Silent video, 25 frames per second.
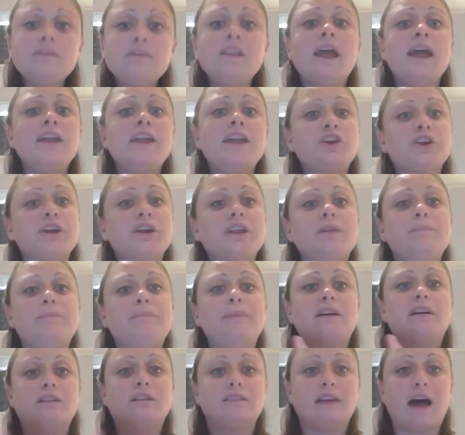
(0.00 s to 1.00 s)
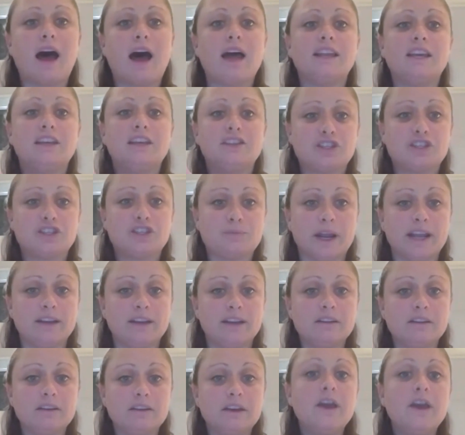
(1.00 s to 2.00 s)
And you're going to build on each
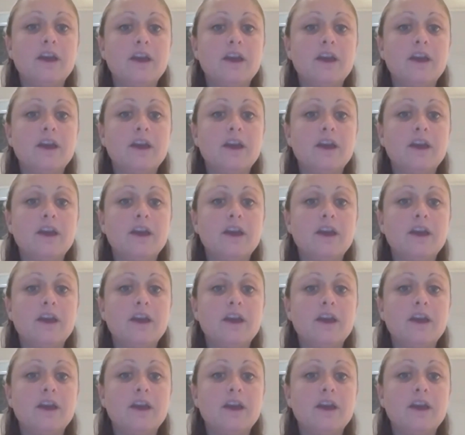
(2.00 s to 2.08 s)
sprint.